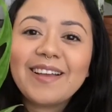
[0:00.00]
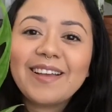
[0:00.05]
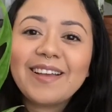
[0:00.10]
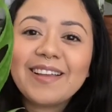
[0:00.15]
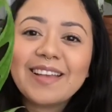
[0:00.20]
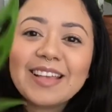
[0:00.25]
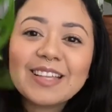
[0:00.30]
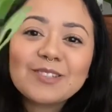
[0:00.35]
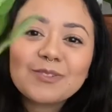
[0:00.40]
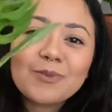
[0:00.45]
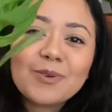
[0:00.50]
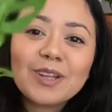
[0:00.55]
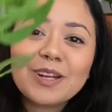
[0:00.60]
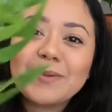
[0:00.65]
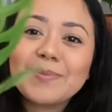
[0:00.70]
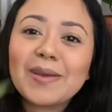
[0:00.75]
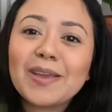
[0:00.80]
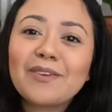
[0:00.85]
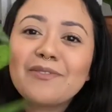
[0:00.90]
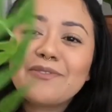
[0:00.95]
is one of
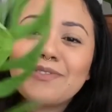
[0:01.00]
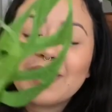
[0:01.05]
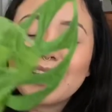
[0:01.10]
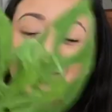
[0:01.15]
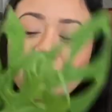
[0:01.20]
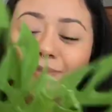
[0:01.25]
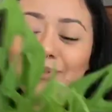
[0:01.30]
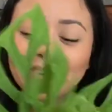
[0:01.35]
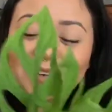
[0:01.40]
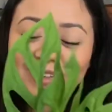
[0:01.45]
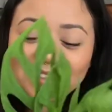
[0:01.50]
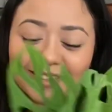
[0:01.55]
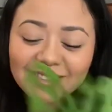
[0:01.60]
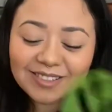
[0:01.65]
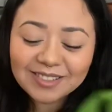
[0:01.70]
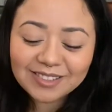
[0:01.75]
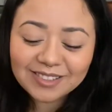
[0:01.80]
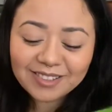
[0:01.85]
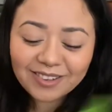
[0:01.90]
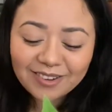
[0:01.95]
my favorites.
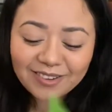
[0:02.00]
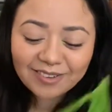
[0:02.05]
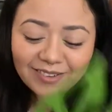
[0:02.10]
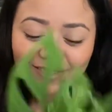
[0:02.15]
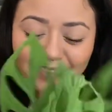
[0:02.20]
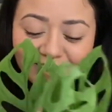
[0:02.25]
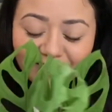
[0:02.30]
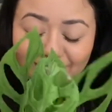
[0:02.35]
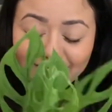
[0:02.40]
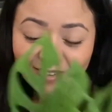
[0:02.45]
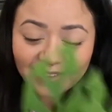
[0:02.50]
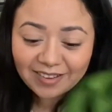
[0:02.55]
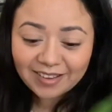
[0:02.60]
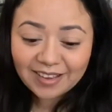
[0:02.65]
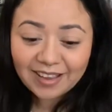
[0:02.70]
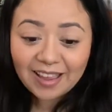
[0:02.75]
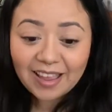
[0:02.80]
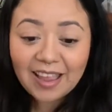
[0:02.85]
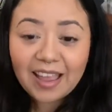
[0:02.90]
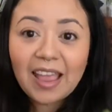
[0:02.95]
So,
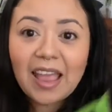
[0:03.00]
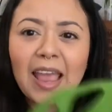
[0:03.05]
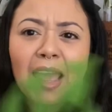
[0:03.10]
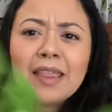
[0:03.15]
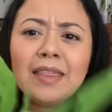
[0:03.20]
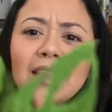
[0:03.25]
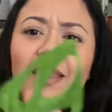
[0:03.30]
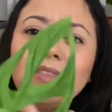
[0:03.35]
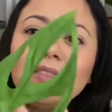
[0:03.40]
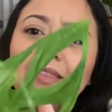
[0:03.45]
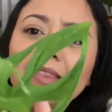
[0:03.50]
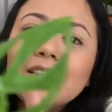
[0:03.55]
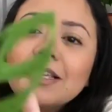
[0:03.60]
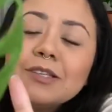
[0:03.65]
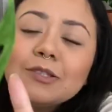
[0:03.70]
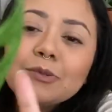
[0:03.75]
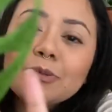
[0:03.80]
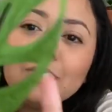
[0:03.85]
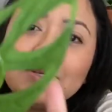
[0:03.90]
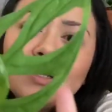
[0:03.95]
and then
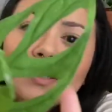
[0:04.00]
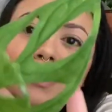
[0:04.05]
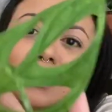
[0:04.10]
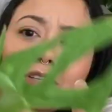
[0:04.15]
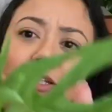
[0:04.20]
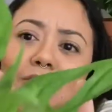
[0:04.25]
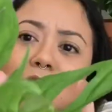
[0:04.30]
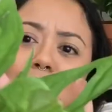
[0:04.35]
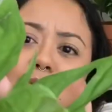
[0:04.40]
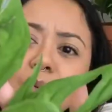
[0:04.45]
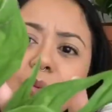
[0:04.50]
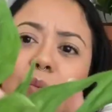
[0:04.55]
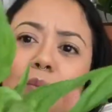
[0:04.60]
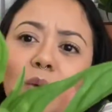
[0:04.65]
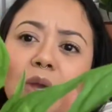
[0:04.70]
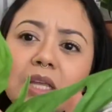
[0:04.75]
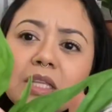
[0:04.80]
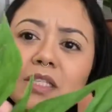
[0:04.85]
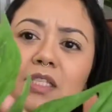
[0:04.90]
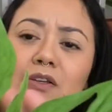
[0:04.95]
this one looks
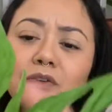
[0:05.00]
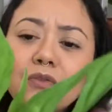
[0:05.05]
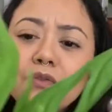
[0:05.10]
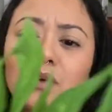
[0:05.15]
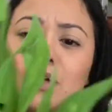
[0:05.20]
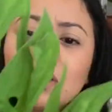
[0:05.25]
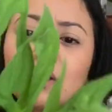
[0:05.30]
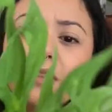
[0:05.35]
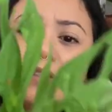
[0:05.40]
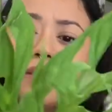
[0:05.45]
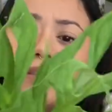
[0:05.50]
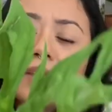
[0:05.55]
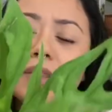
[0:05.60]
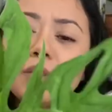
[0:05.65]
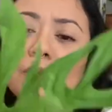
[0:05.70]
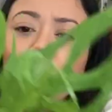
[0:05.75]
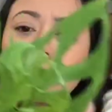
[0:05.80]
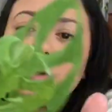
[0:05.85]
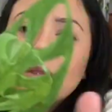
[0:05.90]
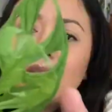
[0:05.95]
way different than the
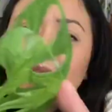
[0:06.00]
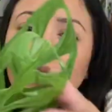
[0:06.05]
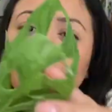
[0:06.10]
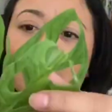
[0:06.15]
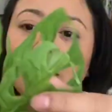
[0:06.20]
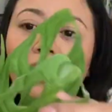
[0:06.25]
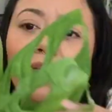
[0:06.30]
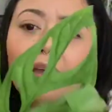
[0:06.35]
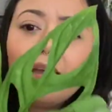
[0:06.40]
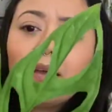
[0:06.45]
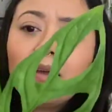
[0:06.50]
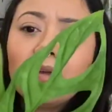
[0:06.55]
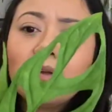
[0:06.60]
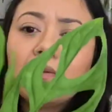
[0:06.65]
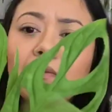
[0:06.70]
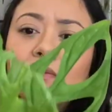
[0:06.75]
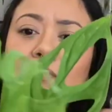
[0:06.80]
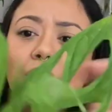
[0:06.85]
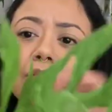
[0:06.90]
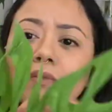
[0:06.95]
one that I have.
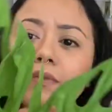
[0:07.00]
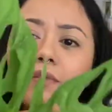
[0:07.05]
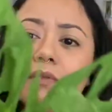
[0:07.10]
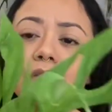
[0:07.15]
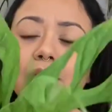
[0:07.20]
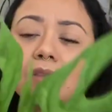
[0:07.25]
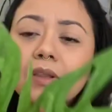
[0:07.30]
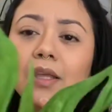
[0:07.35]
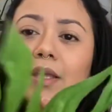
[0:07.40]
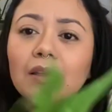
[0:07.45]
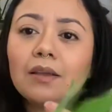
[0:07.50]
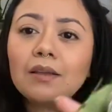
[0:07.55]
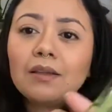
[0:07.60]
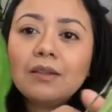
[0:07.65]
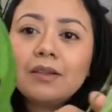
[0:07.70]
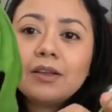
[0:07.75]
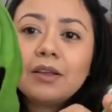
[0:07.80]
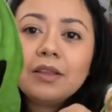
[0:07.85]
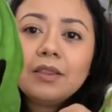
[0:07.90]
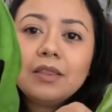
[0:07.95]
Like,
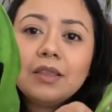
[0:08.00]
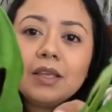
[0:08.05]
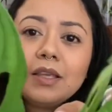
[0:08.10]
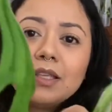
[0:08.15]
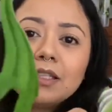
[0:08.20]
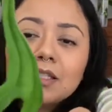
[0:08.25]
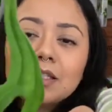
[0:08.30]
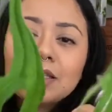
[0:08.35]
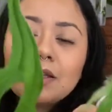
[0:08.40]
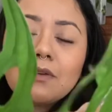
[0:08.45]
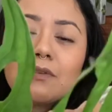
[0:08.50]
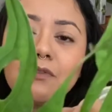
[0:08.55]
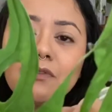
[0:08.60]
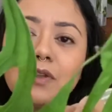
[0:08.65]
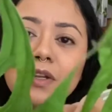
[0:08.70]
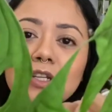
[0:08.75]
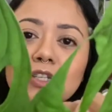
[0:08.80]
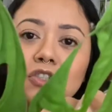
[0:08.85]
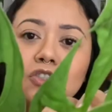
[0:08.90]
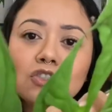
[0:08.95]
look at these
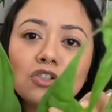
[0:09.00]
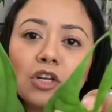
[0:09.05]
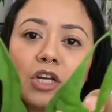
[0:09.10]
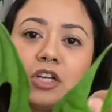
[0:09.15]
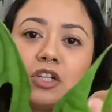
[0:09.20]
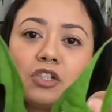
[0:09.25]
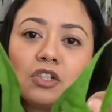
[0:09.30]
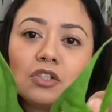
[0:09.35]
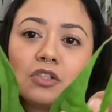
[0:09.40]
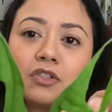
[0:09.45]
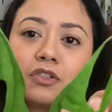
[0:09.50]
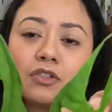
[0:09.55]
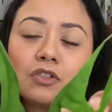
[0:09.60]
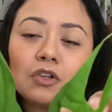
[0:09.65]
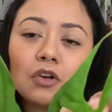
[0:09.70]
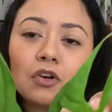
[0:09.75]
fenestrations, they're